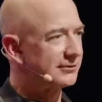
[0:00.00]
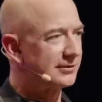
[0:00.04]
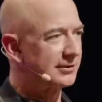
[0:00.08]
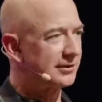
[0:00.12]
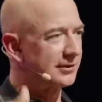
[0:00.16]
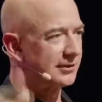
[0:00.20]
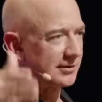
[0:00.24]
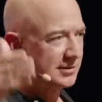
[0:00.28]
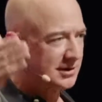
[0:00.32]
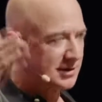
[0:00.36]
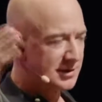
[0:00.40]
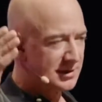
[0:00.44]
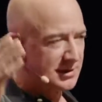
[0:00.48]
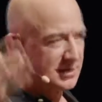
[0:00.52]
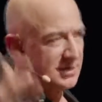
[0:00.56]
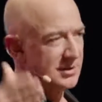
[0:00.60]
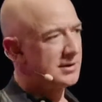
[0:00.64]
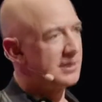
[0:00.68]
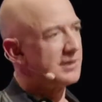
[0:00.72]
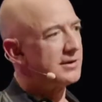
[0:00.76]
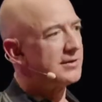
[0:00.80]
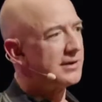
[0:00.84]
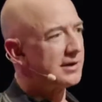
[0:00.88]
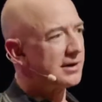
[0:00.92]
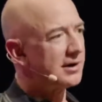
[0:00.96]

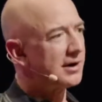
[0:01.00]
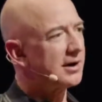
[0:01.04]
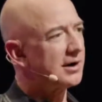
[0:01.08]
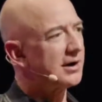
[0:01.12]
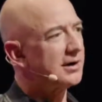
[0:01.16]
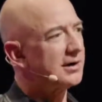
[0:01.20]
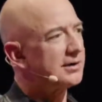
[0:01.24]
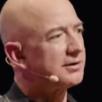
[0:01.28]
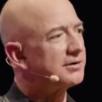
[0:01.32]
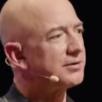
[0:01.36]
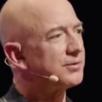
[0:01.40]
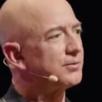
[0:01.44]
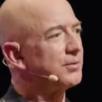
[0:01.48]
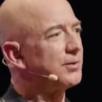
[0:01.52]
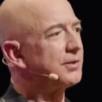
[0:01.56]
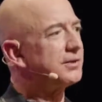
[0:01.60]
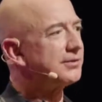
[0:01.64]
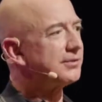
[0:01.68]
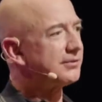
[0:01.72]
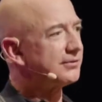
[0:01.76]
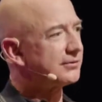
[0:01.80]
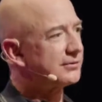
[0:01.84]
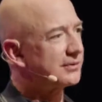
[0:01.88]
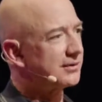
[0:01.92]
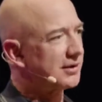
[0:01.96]
They are, what
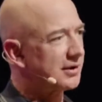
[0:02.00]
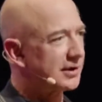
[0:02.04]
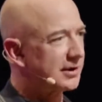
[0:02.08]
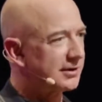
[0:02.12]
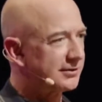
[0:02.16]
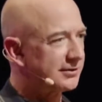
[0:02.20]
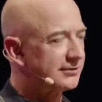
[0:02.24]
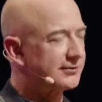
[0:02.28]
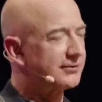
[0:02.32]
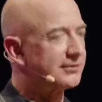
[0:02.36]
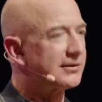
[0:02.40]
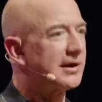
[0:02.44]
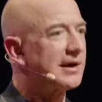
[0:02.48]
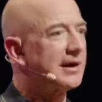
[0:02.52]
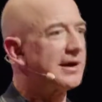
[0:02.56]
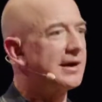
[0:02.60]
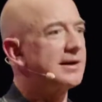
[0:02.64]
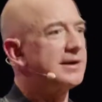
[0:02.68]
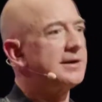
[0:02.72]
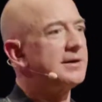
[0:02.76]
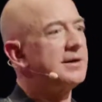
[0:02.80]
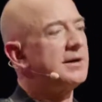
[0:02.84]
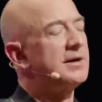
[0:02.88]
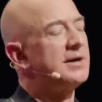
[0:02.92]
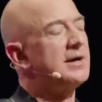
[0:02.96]
does your heart
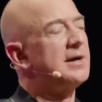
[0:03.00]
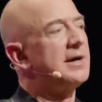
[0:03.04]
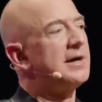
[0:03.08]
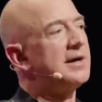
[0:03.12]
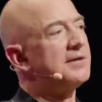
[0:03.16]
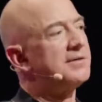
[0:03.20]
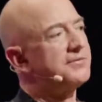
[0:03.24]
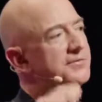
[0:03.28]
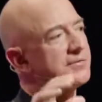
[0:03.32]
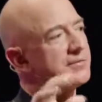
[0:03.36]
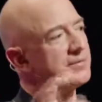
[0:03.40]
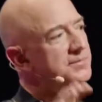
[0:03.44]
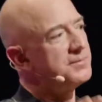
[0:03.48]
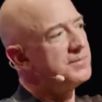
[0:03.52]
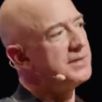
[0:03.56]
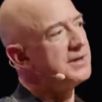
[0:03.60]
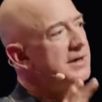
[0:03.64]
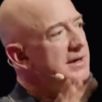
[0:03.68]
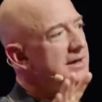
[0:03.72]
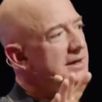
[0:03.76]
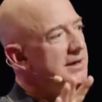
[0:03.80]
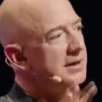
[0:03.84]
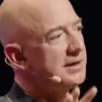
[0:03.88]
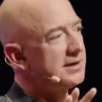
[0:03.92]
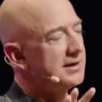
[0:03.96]
say? And for
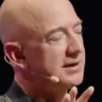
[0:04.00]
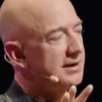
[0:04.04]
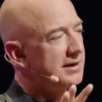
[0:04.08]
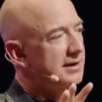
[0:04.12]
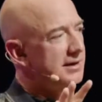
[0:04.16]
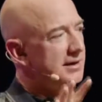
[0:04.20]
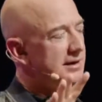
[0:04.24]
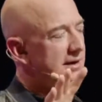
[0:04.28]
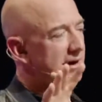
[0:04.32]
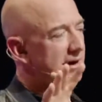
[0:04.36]
me,